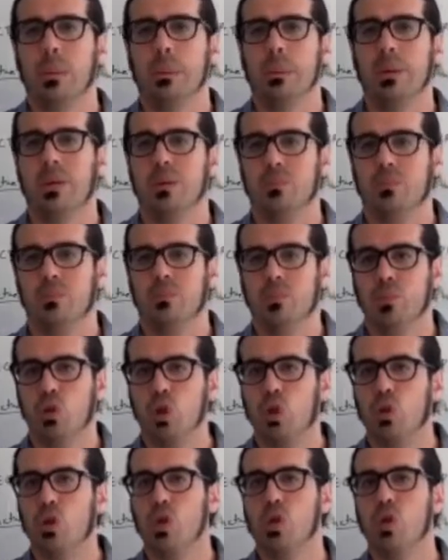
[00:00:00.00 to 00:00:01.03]
but
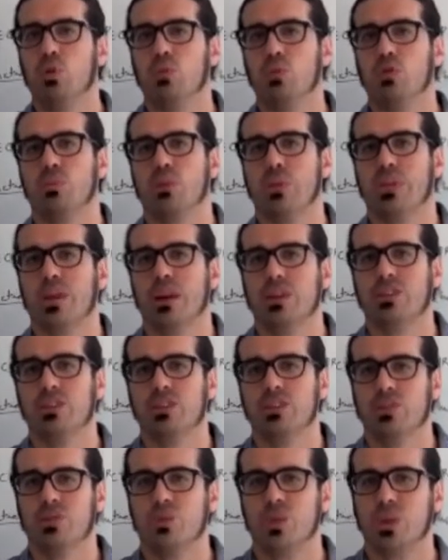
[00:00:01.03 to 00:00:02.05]
don't go to
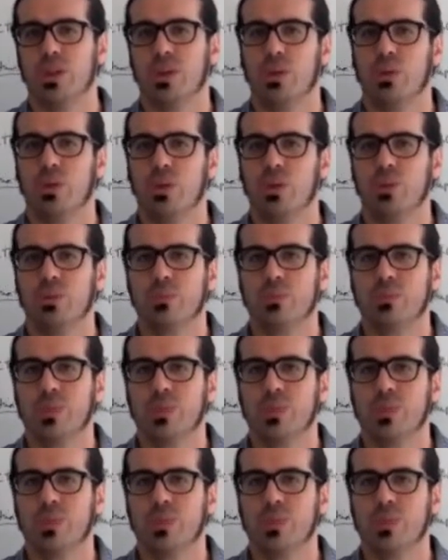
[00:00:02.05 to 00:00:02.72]
production with Arduino.